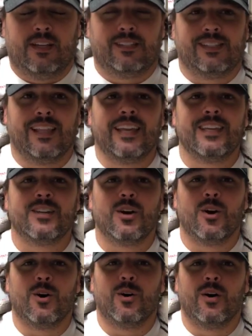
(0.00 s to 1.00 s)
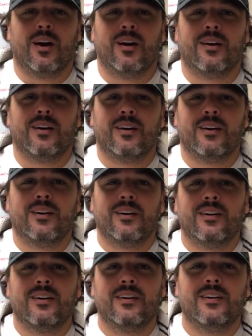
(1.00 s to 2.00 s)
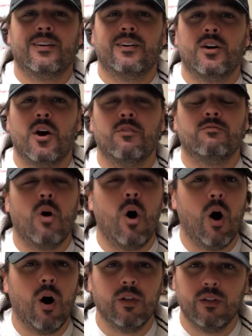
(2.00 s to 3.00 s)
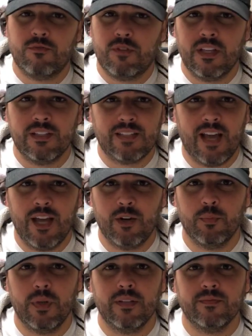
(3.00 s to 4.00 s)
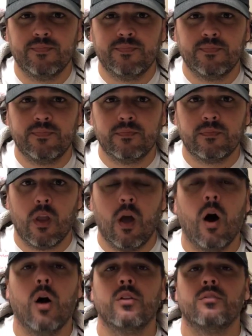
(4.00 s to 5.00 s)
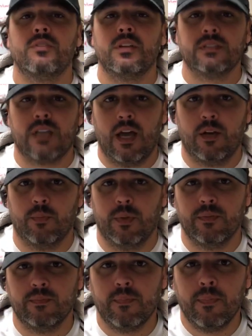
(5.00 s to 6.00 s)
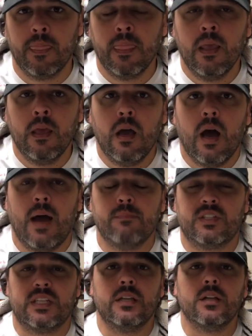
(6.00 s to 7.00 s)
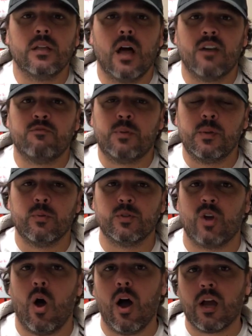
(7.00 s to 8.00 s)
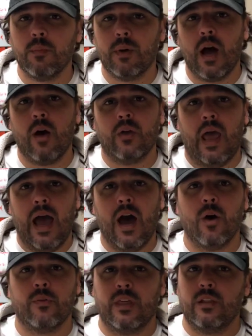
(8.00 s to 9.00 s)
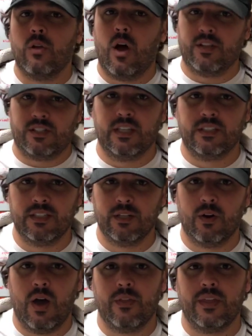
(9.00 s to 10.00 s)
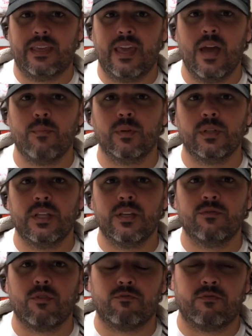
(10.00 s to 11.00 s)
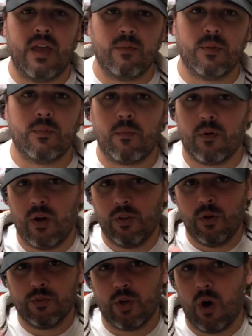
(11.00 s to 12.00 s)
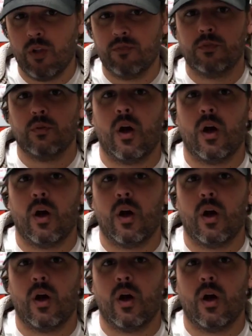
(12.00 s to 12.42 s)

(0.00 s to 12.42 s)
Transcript: It's letting go of all of the entitlement. All of the entitlement. I'm seeing a lot of people talk about how they lost a deal, how they can't believe a family member, hello to all of you